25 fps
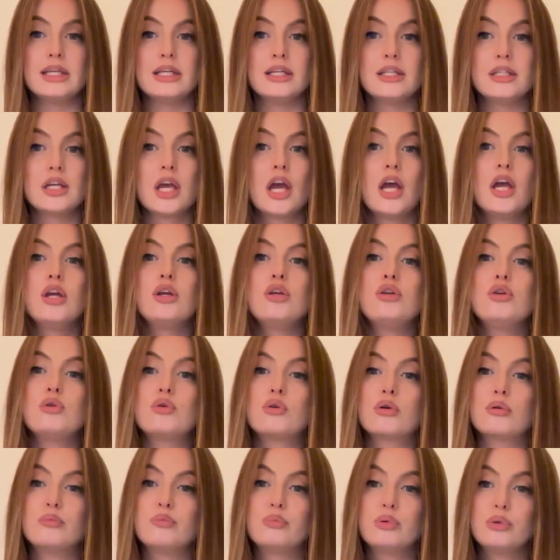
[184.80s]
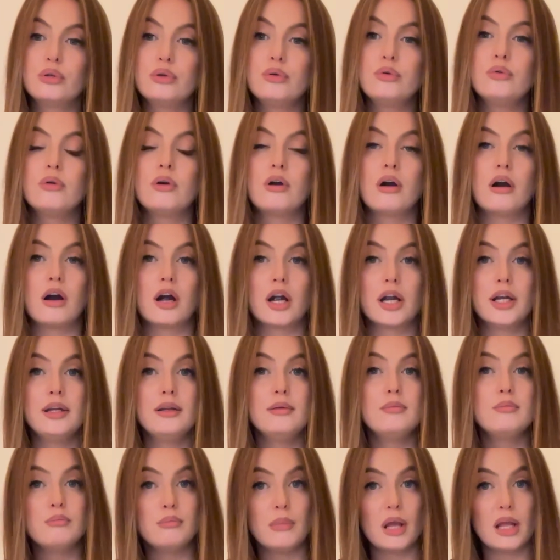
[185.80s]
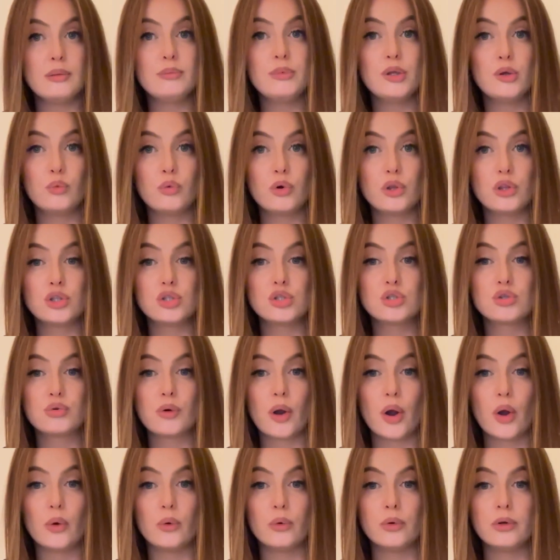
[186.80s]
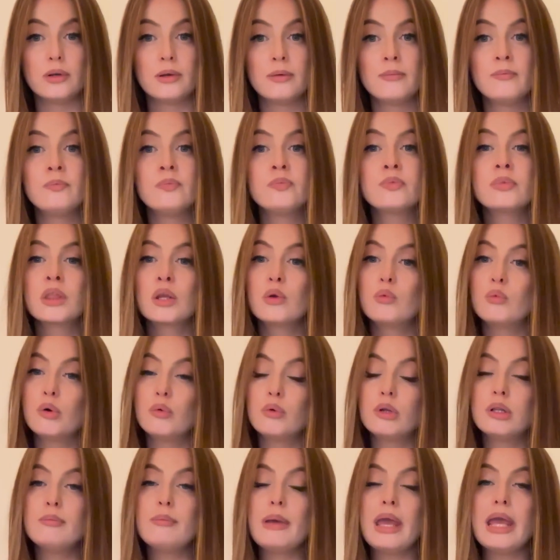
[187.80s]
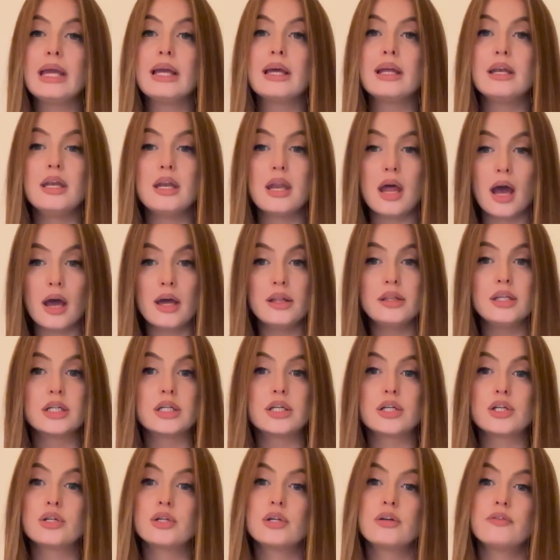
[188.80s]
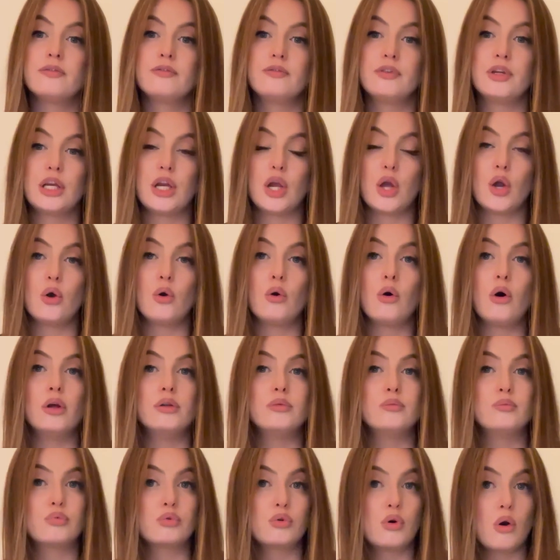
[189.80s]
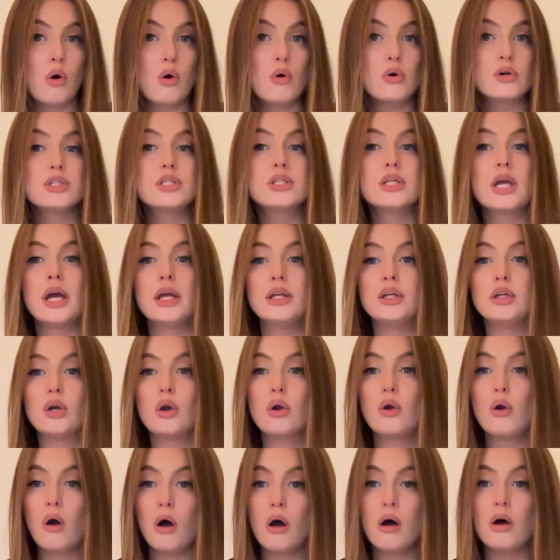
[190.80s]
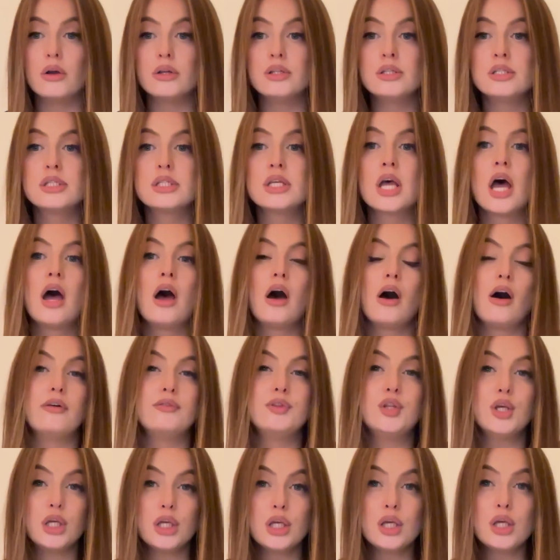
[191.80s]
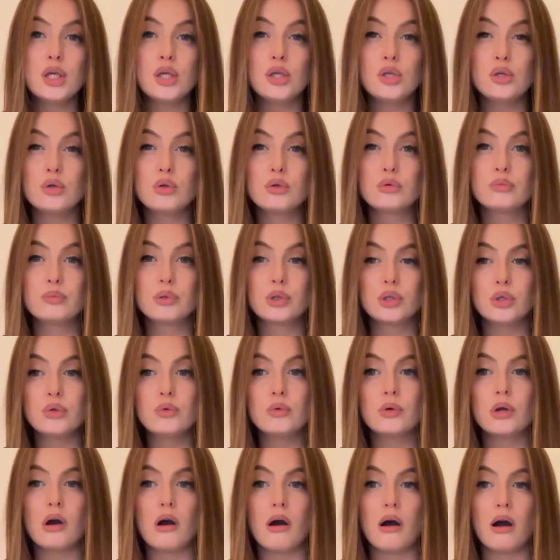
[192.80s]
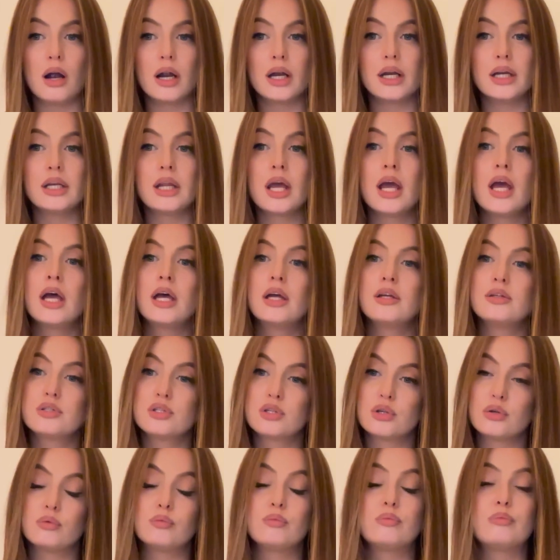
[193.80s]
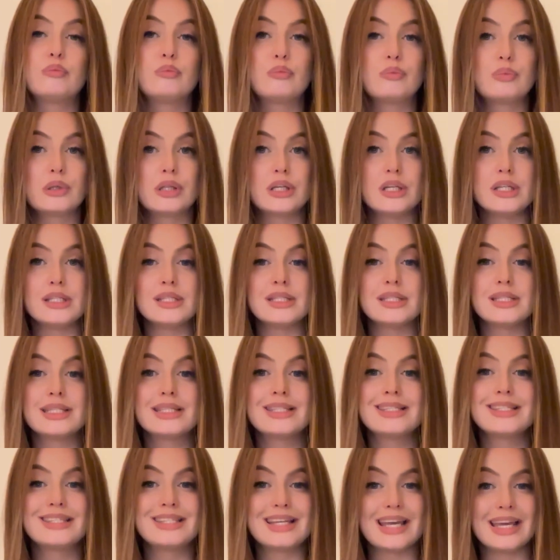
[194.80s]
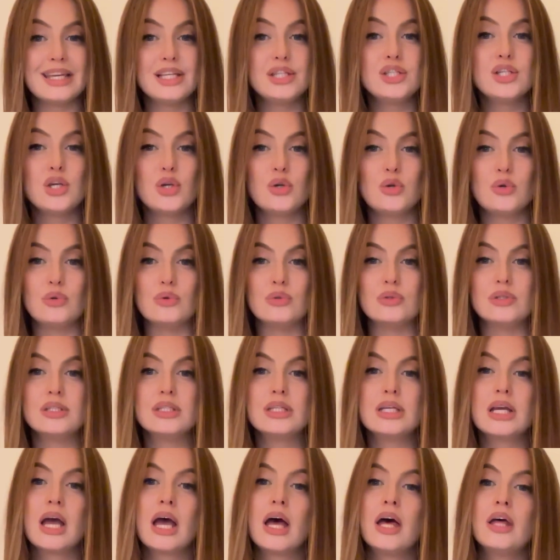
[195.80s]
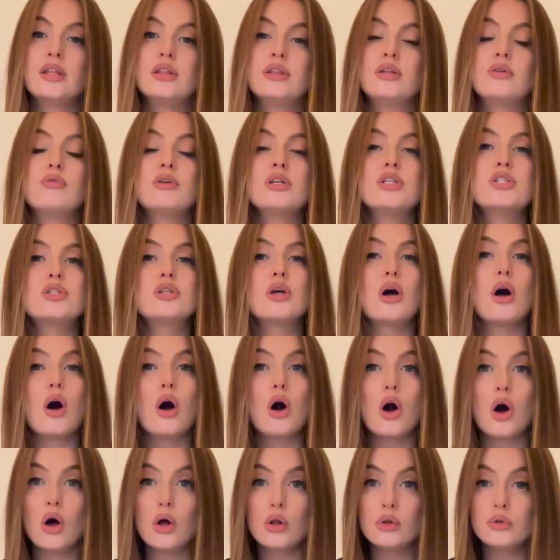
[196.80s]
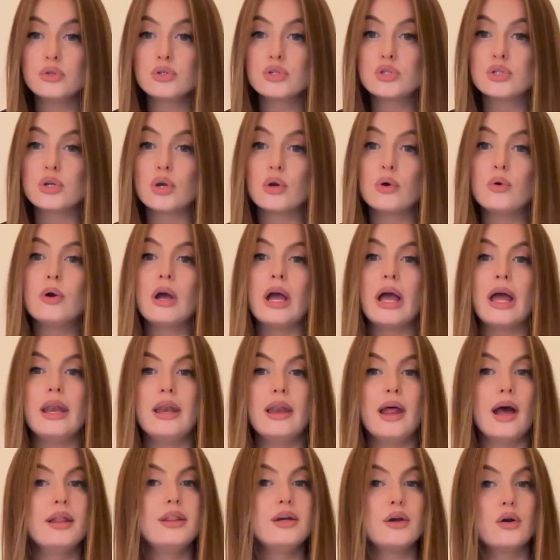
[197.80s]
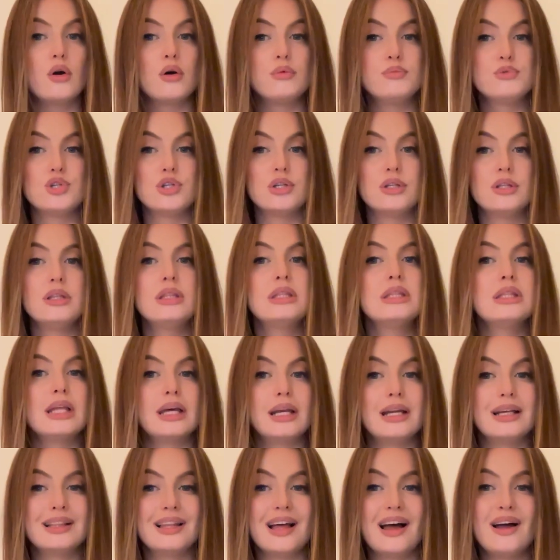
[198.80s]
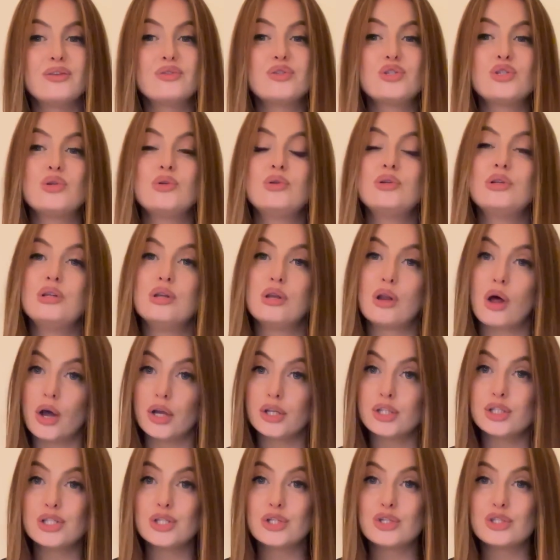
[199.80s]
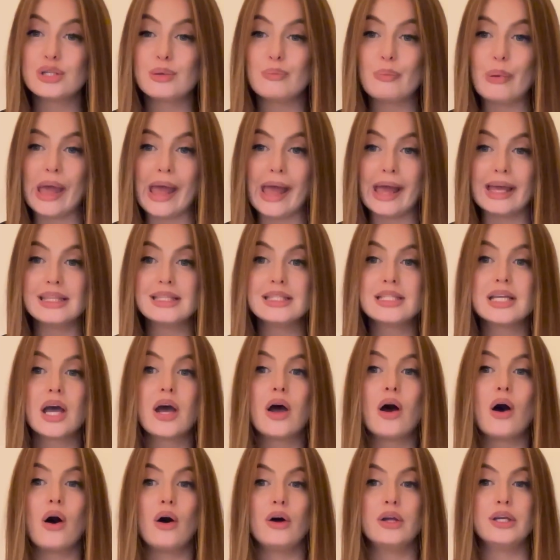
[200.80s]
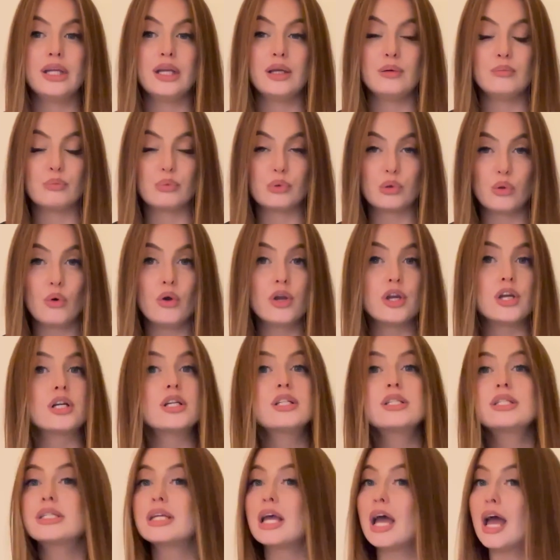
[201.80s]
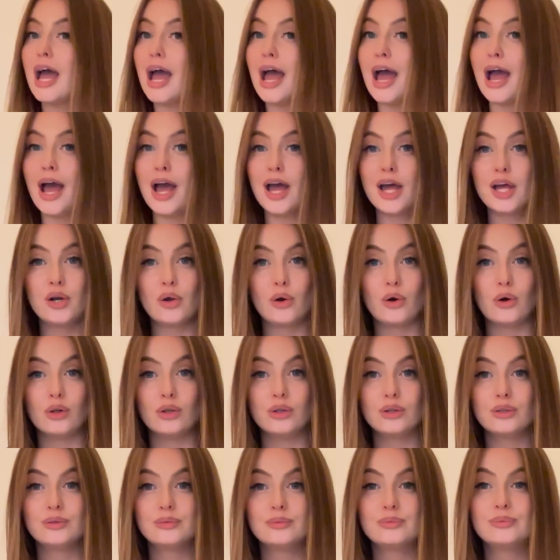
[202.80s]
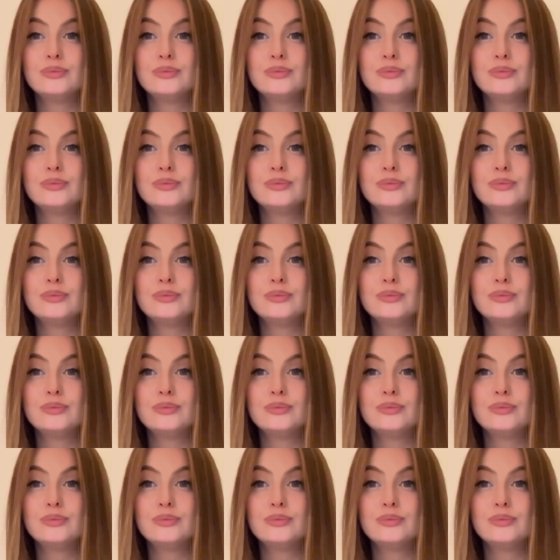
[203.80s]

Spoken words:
it, your blue card may be withdrawn. We will make another video on pros and cons of the EU Blue Card, so please stay tuned. There is also another option that allows you not to depend on employers at all.